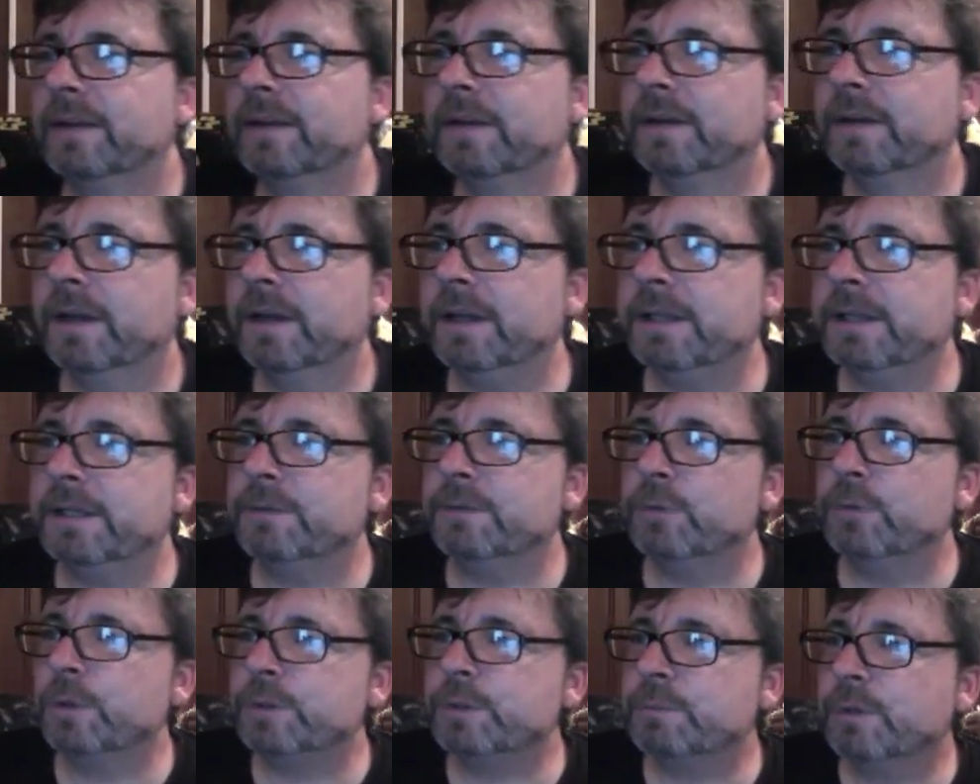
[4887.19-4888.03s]
Hey,
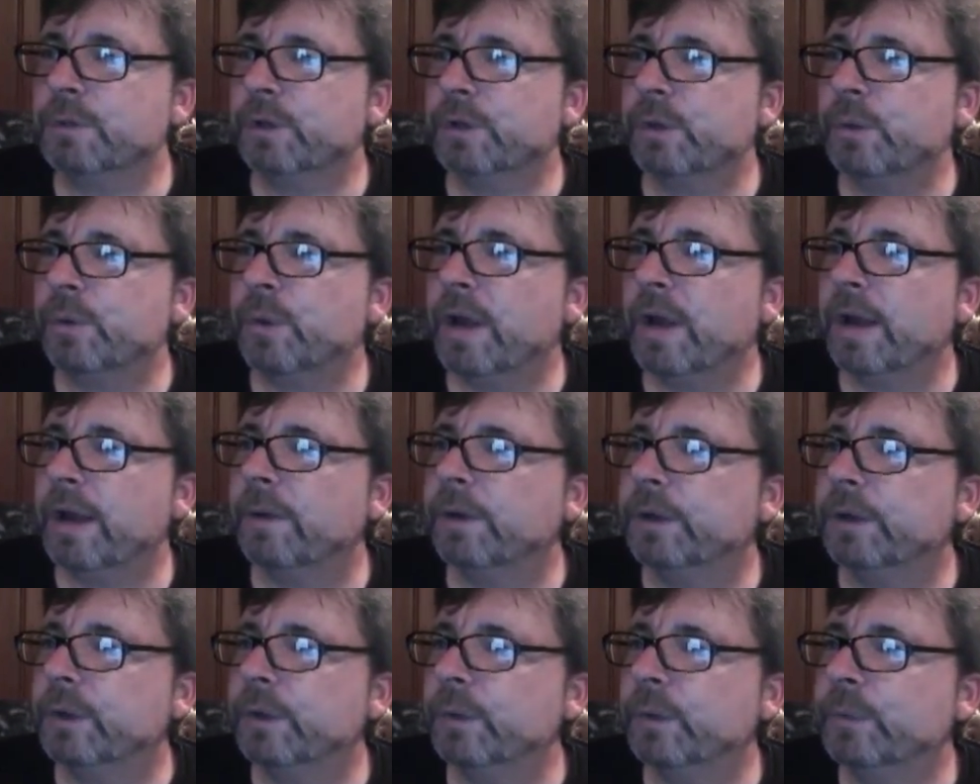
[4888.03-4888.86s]
Rich Magoo, how
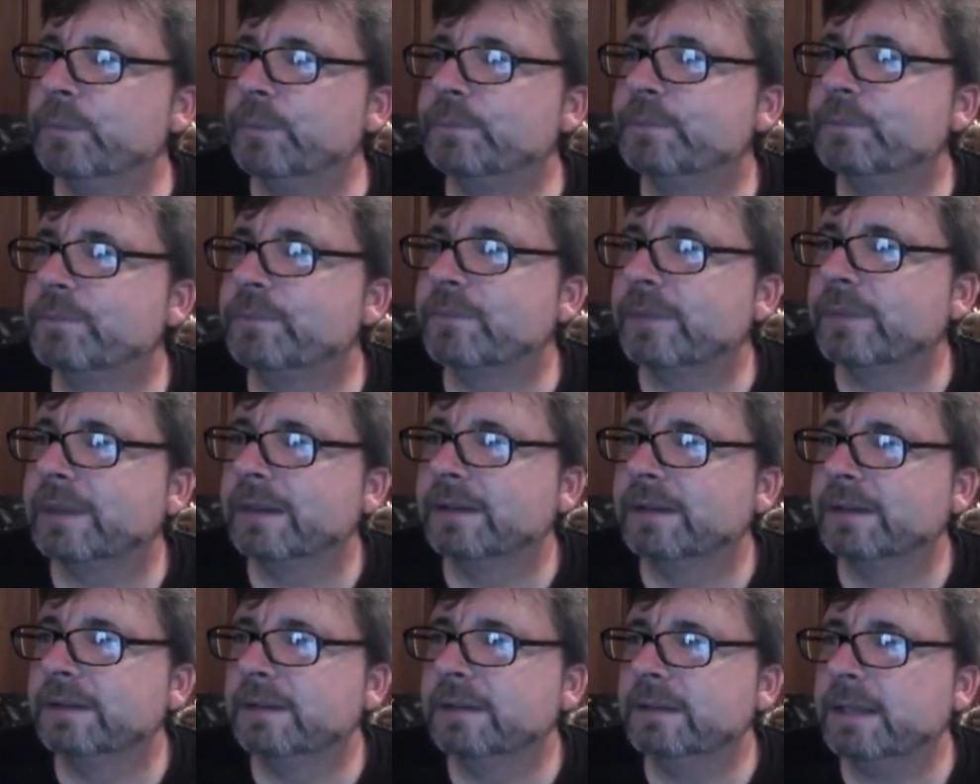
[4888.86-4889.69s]
are you?
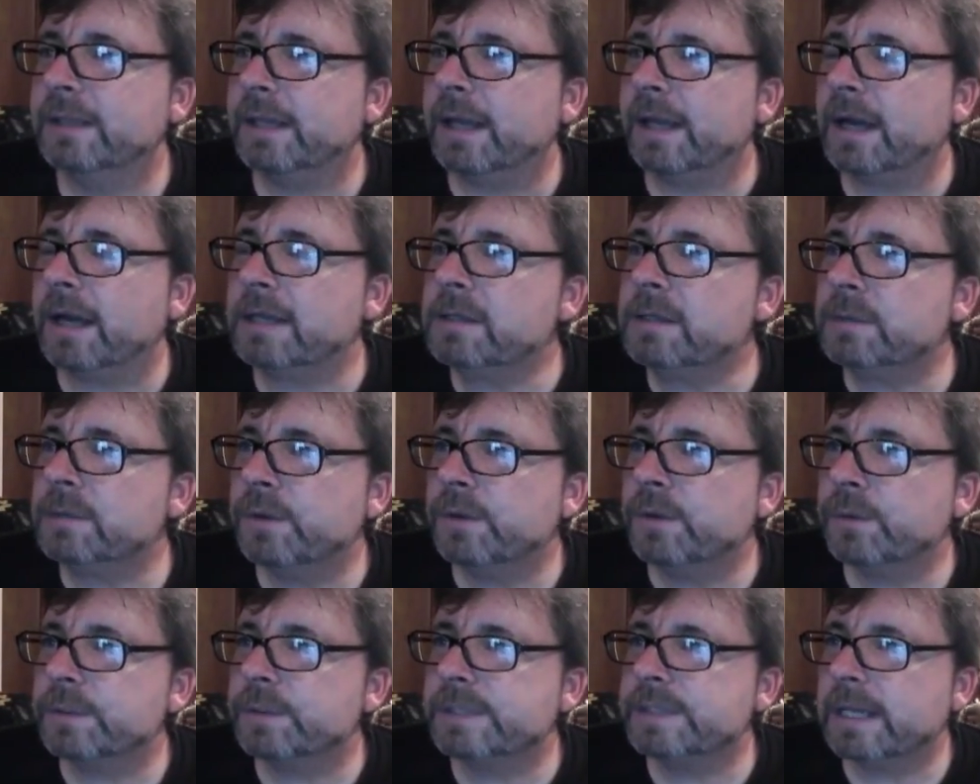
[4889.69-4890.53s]
Yeah, I don't
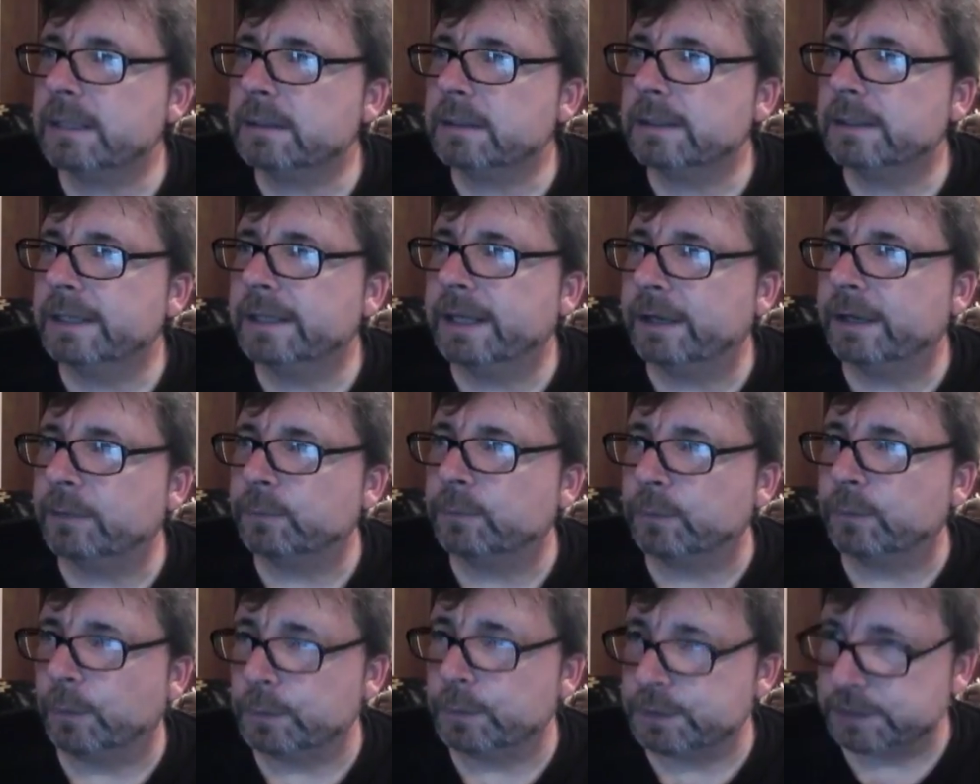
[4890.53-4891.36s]
know exactly how
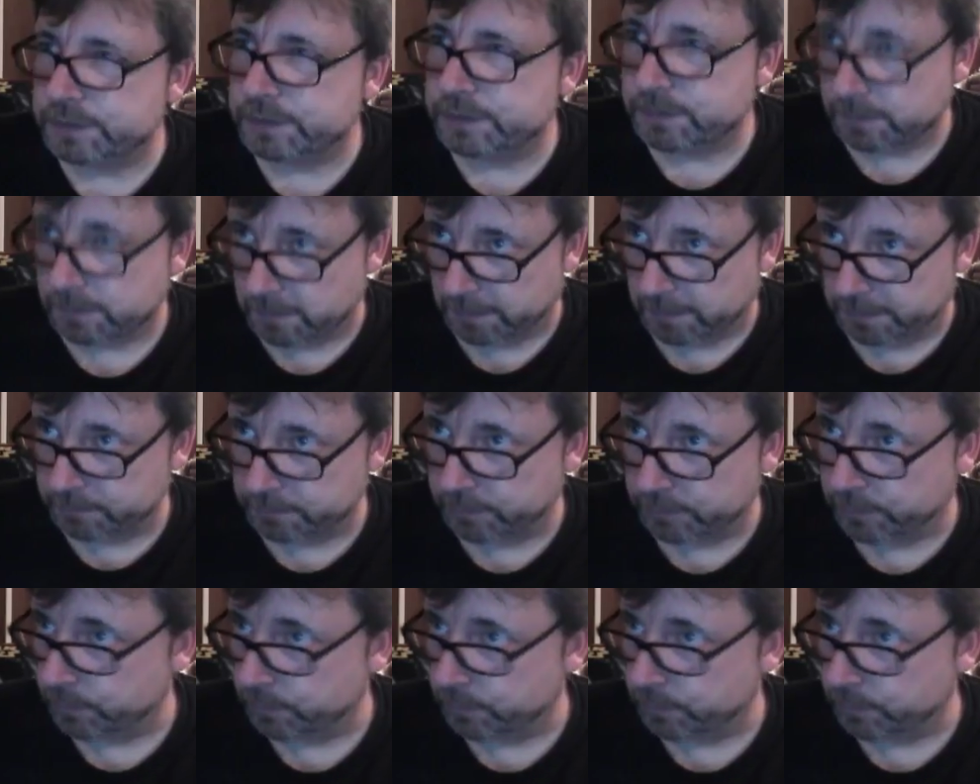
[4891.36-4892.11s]
Rosie started, but